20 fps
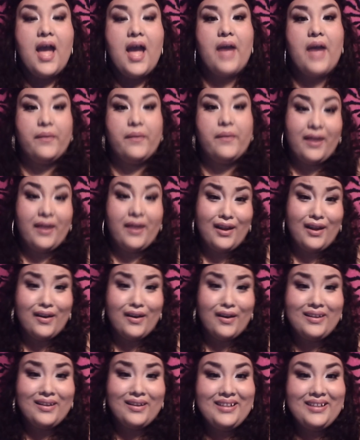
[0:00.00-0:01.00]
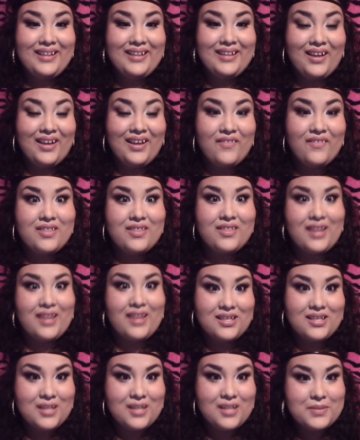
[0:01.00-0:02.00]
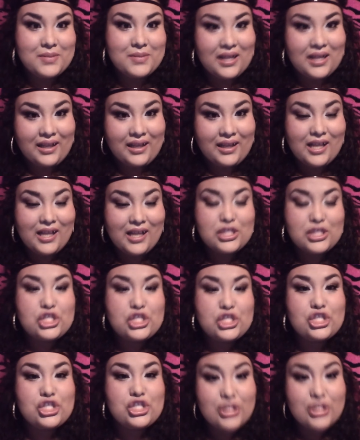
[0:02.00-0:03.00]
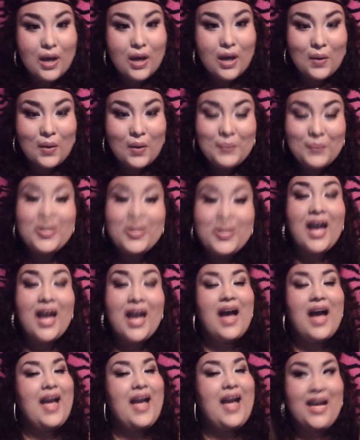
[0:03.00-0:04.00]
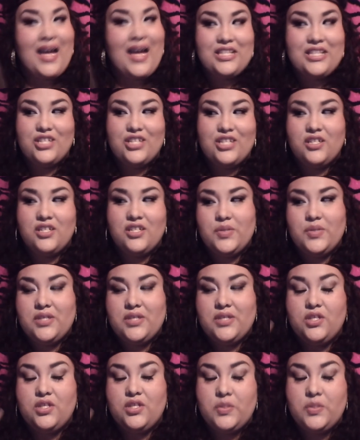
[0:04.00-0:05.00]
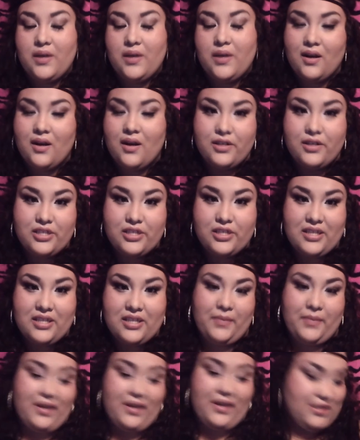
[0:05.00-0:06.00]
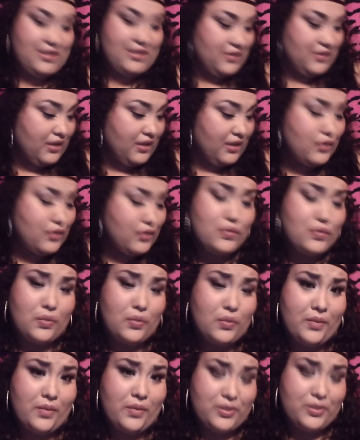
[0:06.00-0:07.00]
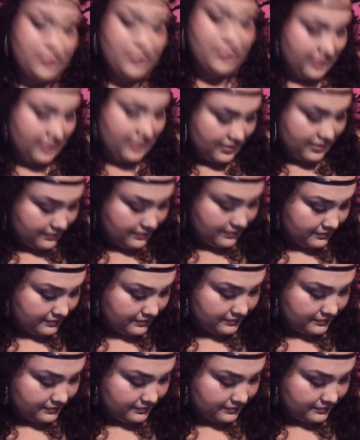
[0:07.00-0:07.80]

And where I currently live, they stopped selling it. So I asked her, and she was such a sweetheart, and she sent me it. So thank you so much, Marina.